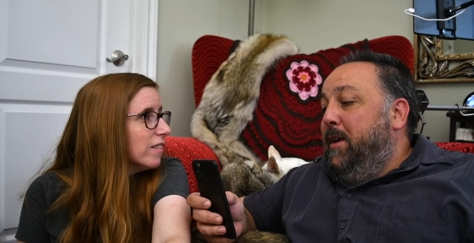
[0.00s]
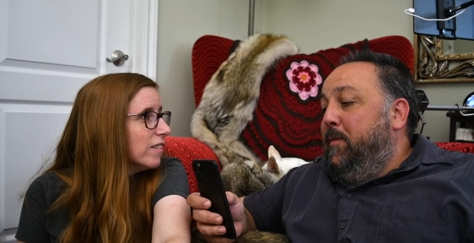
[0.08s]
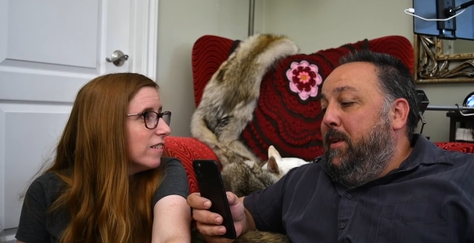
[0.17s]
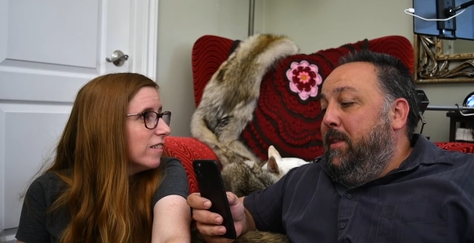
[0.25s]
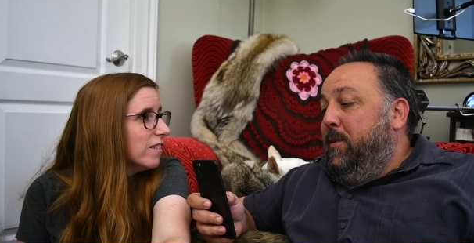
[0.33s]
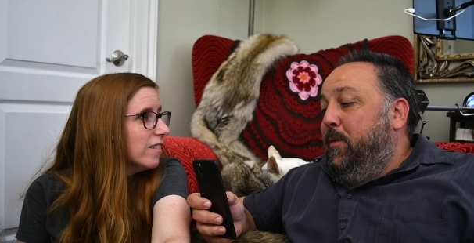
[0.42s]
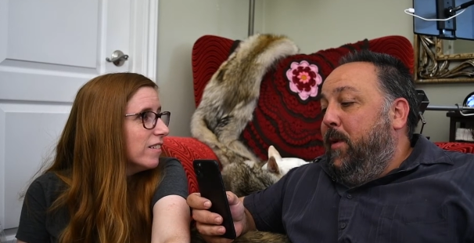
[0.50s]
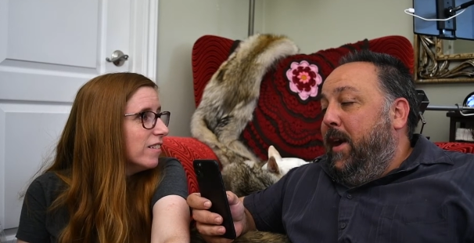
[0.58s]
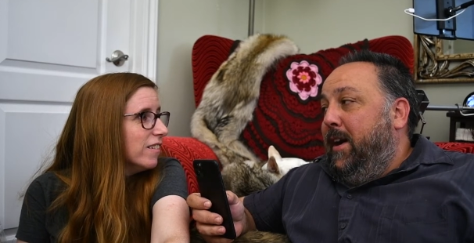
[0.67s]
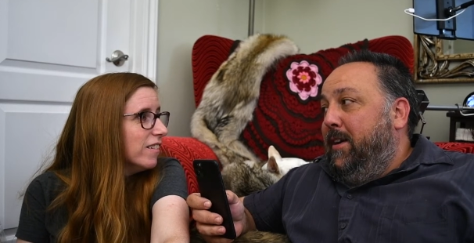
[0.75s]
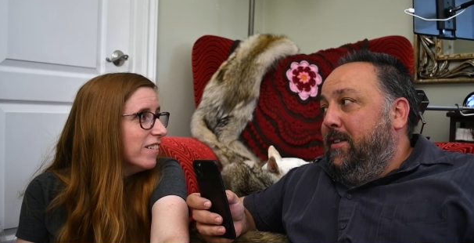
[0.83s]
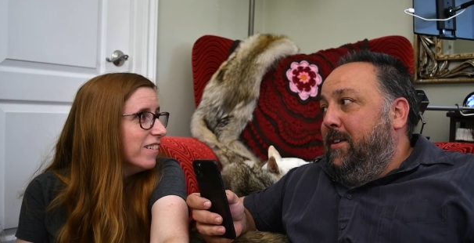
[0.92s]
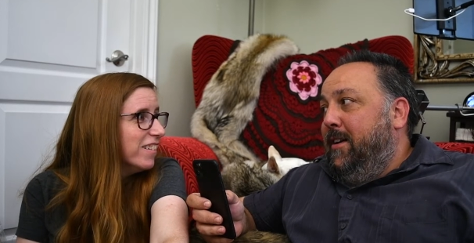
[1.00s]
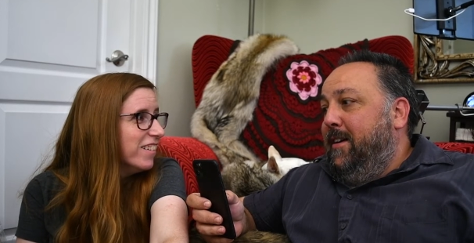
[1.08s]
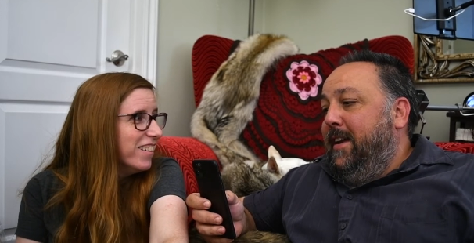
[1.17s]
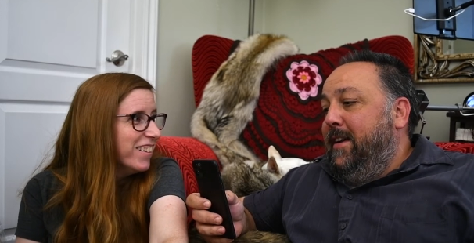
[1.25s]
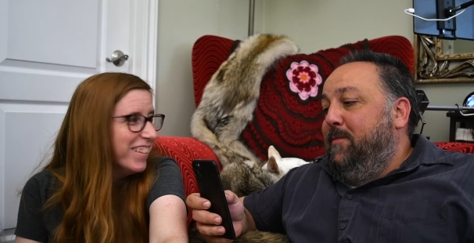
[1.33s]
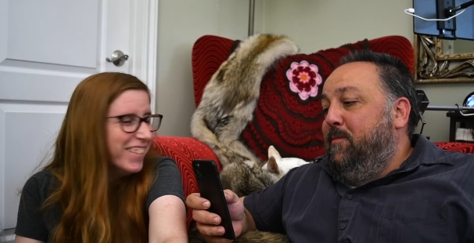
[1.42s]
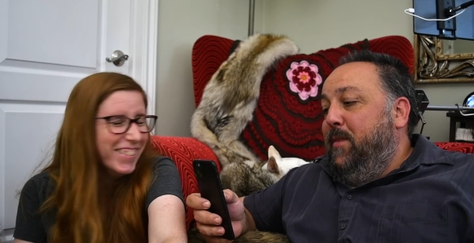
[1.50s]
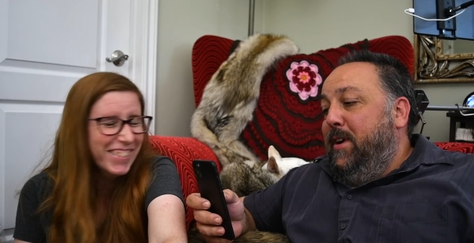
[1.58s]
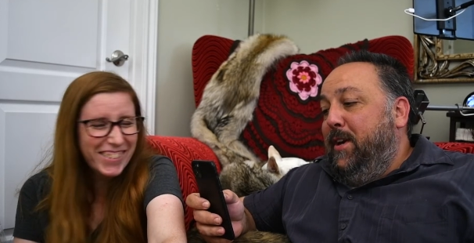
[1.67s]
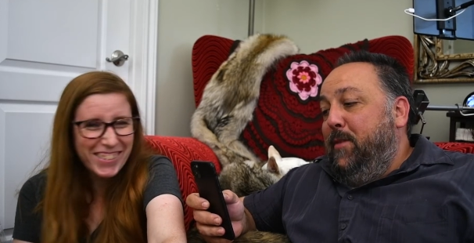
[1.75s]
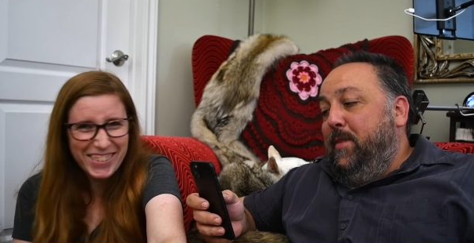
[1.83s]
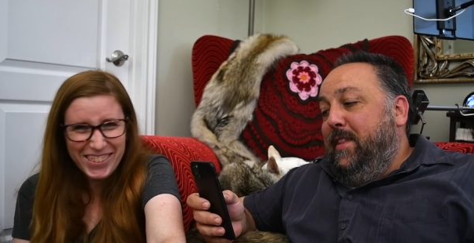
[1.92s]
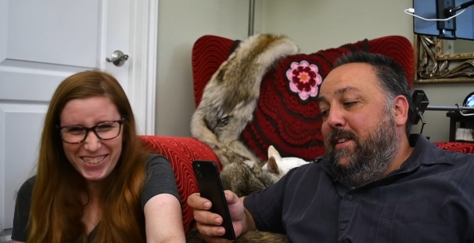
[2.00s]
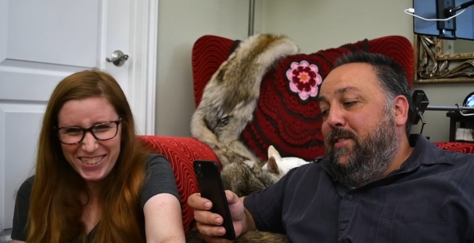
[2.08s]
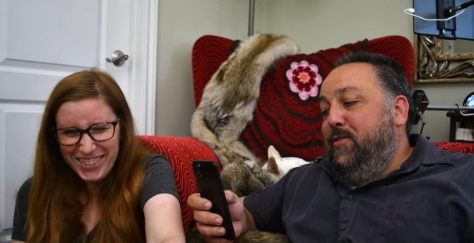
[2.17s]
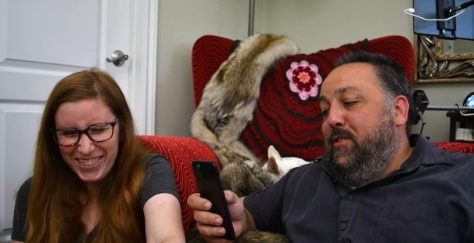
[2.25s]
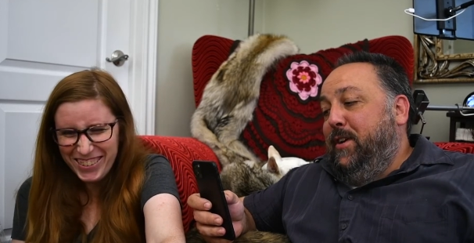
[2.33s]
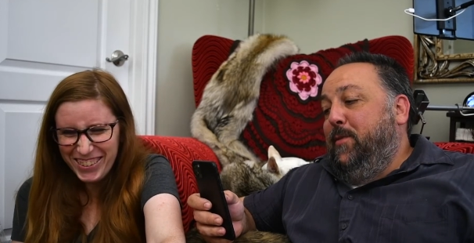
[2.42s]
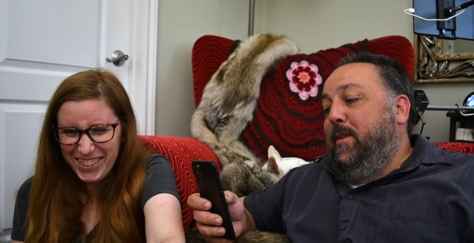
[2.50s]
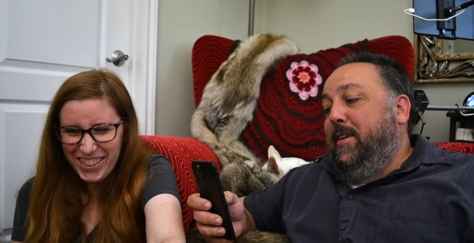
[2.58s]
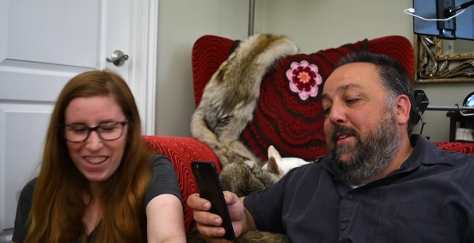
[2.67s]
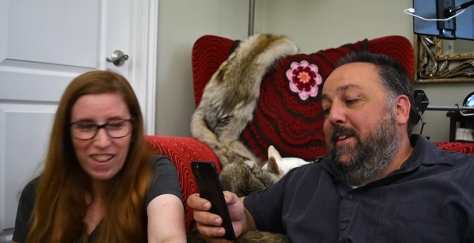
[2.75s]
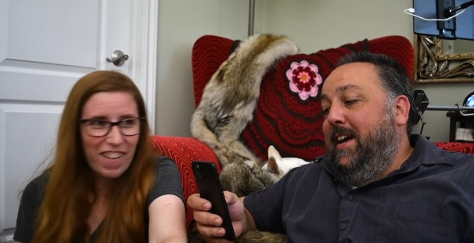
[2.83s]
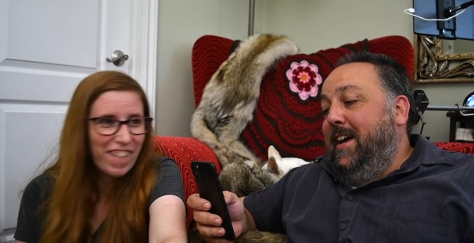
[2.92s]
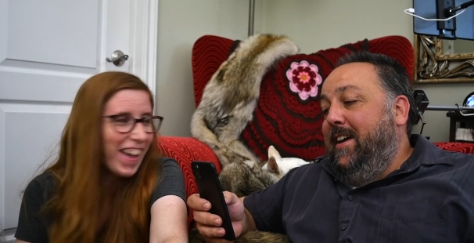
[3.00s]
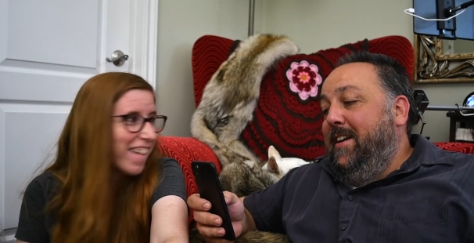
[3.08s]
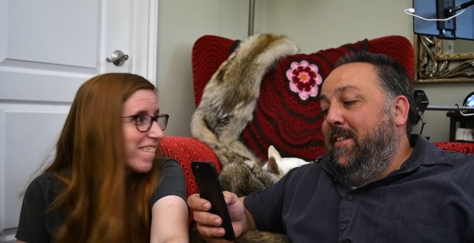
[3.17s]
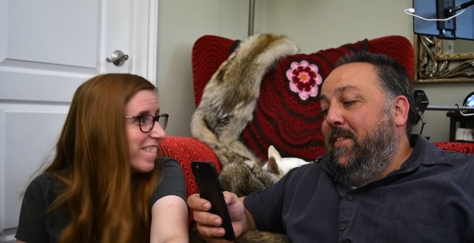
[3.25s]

Speaker 1: to be the wild card that m- could be the trick one, okay? Okay.